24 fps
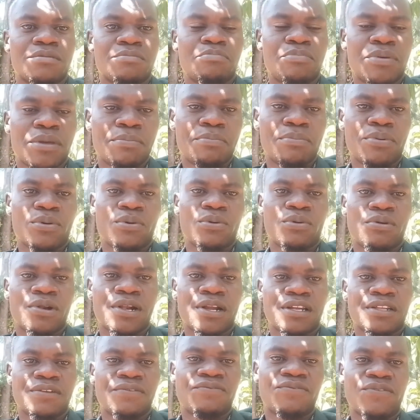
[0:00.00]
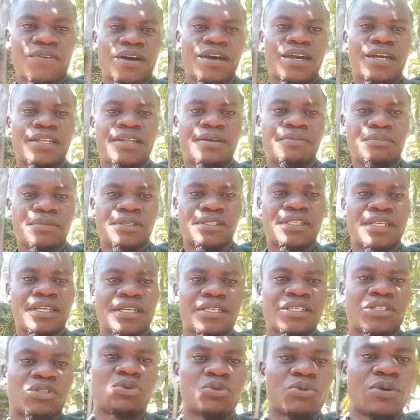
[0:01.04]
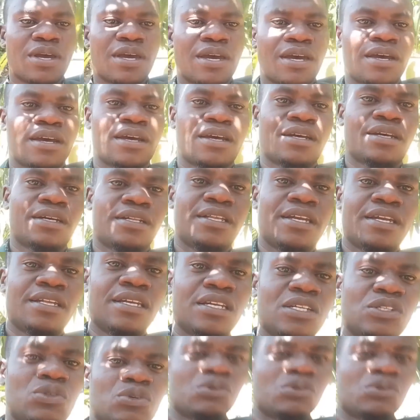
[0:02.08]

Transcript: people rectify the mistakes where they need